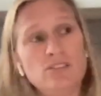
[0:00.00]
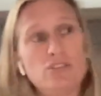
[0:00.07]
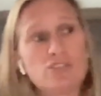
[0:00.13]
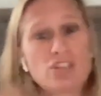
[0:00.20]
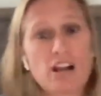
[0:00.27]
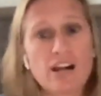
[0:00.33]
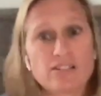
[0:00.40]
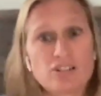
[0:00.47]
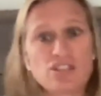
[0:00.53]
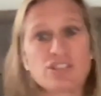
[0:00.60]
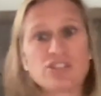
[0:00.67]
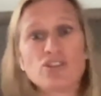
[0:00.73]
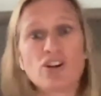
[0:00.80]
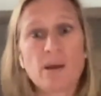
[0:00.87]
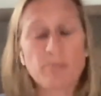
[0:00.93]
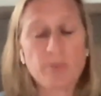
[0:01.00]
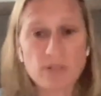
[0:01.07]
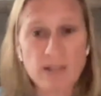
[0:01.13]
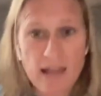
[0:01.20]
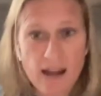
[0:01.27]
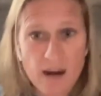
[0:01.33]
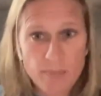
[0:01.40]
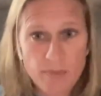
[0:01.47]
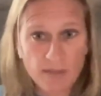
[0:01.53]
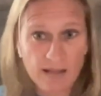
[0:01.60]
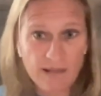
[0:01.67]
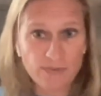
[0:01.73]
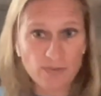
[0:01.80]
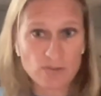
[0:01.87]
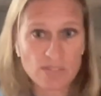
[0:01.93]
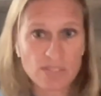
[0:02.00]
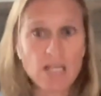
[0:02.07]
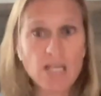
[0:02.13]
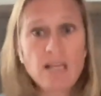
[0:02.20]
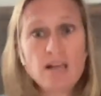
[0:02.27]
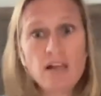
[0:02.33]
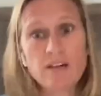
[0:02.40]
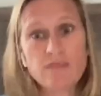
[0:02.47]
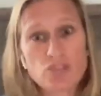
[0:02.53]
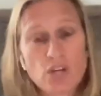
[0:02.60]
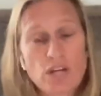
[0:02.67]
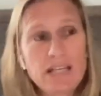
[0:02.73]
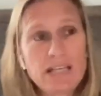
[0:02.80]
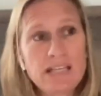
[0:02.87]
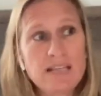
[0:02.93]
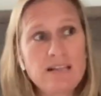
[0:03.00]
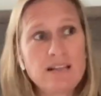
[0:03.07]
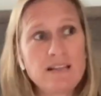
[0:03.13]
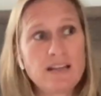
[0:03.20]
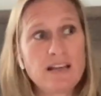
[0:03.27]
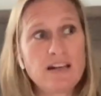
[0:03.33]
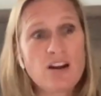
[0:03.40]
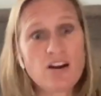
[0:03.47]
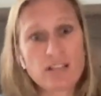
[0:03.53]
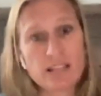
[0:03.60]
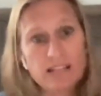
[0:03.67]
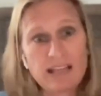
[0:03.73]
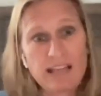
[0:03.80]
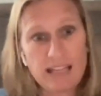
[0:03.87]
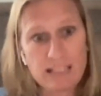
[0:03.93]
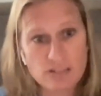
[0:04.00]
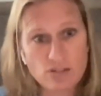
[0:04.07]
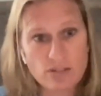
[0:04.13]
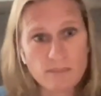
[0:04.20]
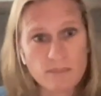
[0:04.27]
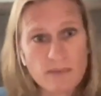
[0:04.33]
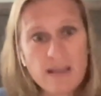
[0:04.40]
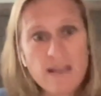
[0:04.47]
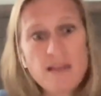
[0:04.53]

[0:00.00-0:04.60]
your doctors and your upper levels of training that are going to handle them.